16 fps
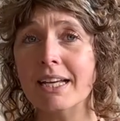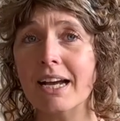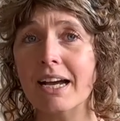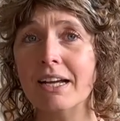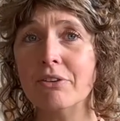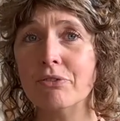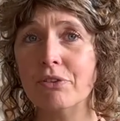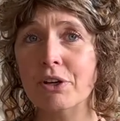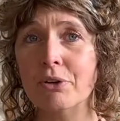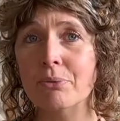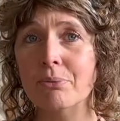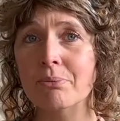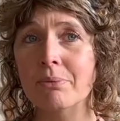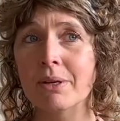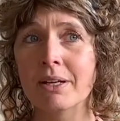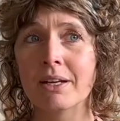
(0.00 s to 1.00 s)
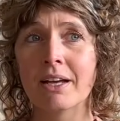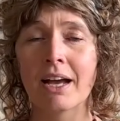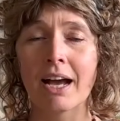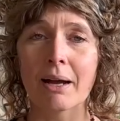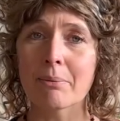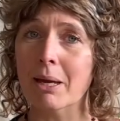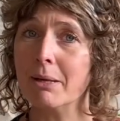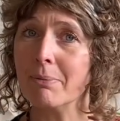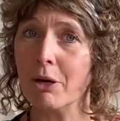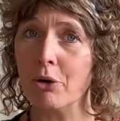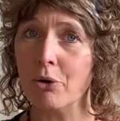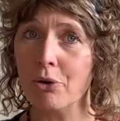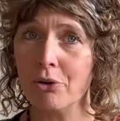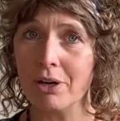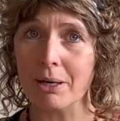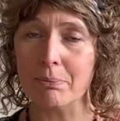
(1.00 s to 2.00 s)
I make my
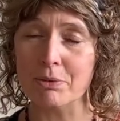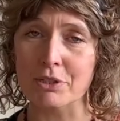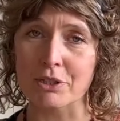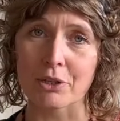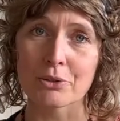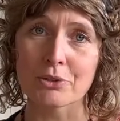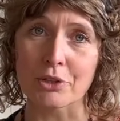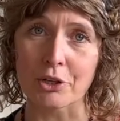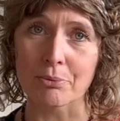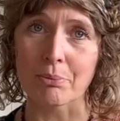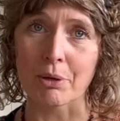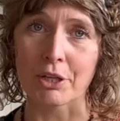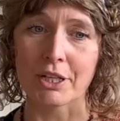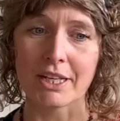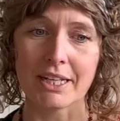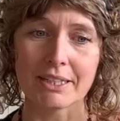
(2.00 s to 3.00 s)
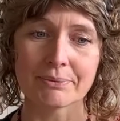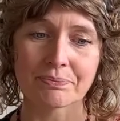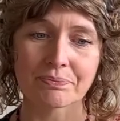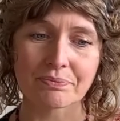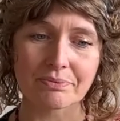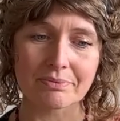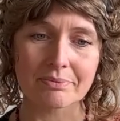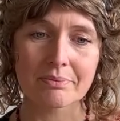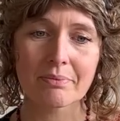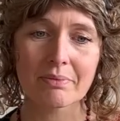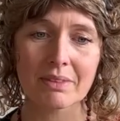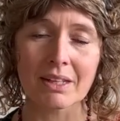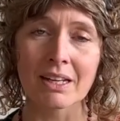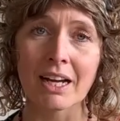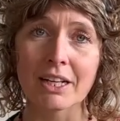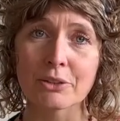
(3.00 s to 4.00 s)
whole episode on Monday.
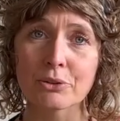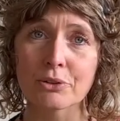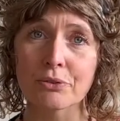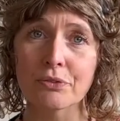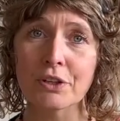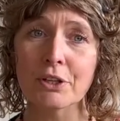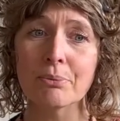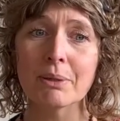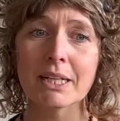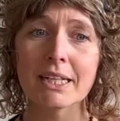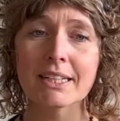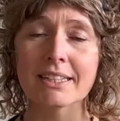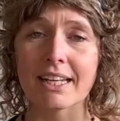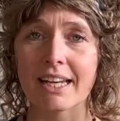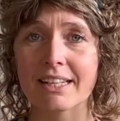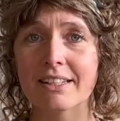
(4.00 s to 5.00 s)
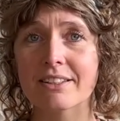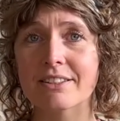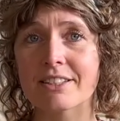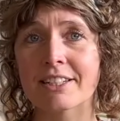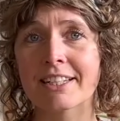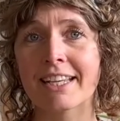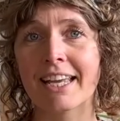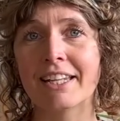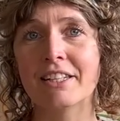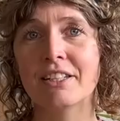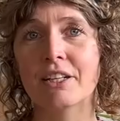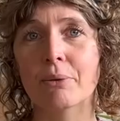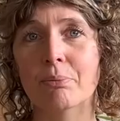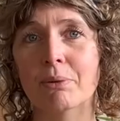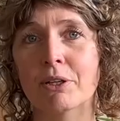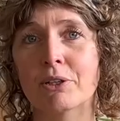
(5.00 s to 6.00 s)
I do the filming, the editing and the
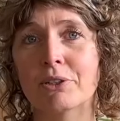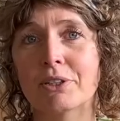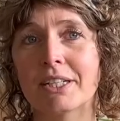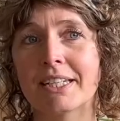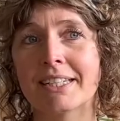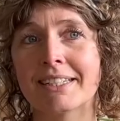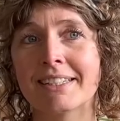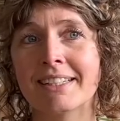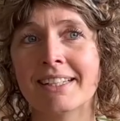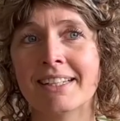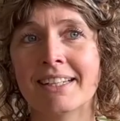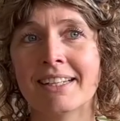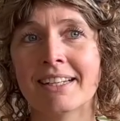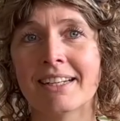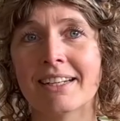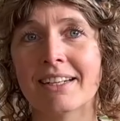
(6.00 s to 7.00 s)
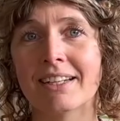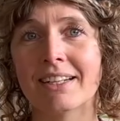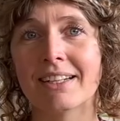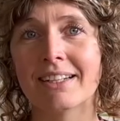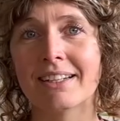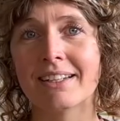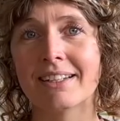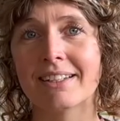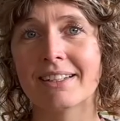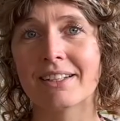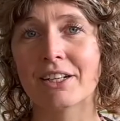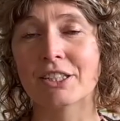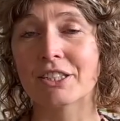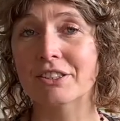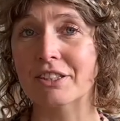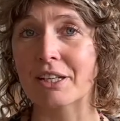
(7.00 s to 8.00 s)
uploading
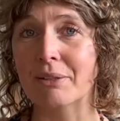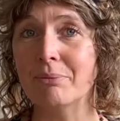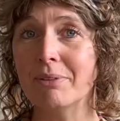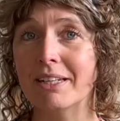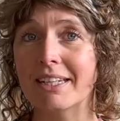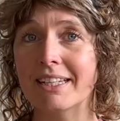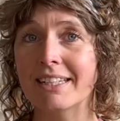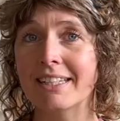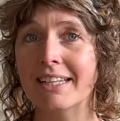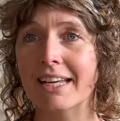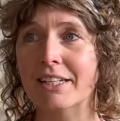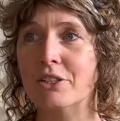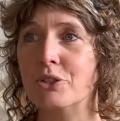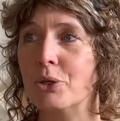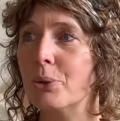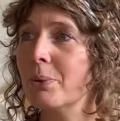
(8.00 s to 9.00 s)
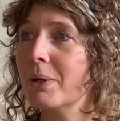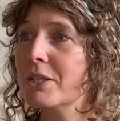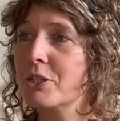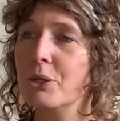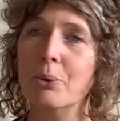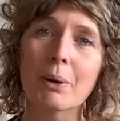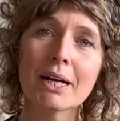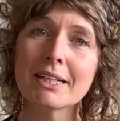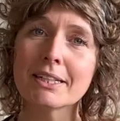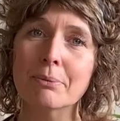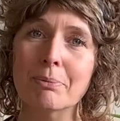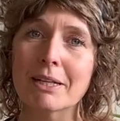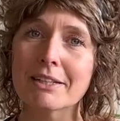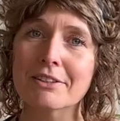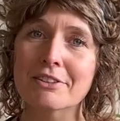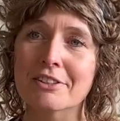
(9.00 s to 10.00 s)
on the same day. And it's always quite a
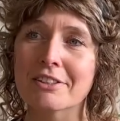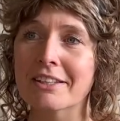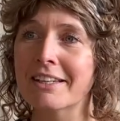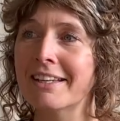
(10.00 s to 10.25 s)
bit,